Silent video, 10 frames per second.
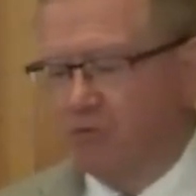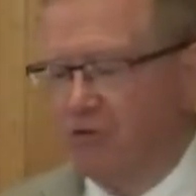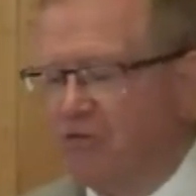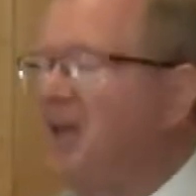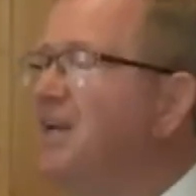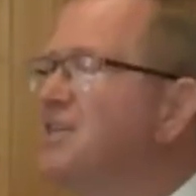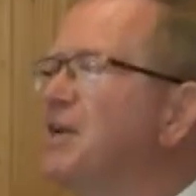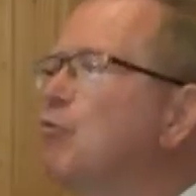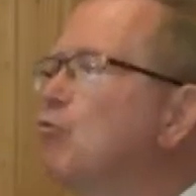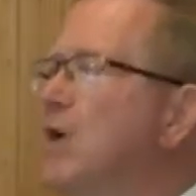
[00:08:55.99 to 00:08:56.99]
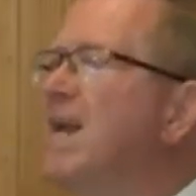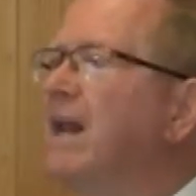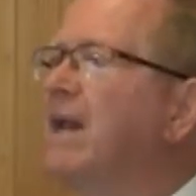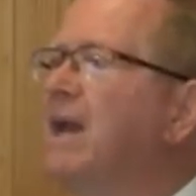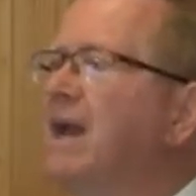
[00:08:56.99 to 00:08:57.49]
the things that
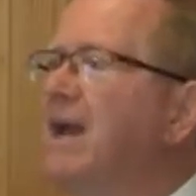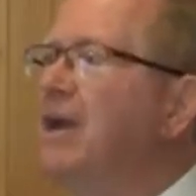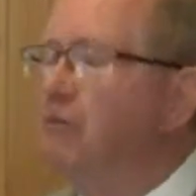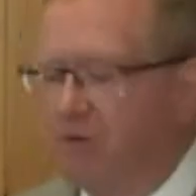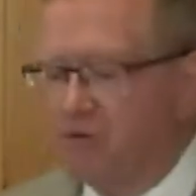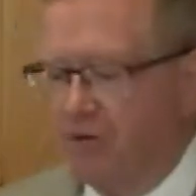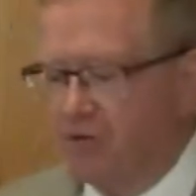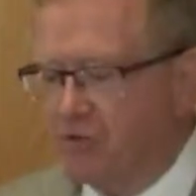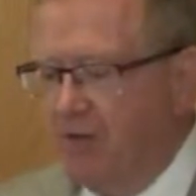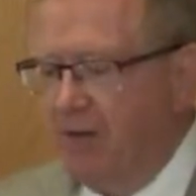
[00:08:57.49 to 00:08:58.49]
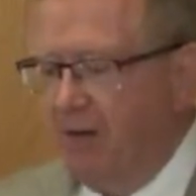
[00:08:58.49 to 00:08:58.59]
really interest us,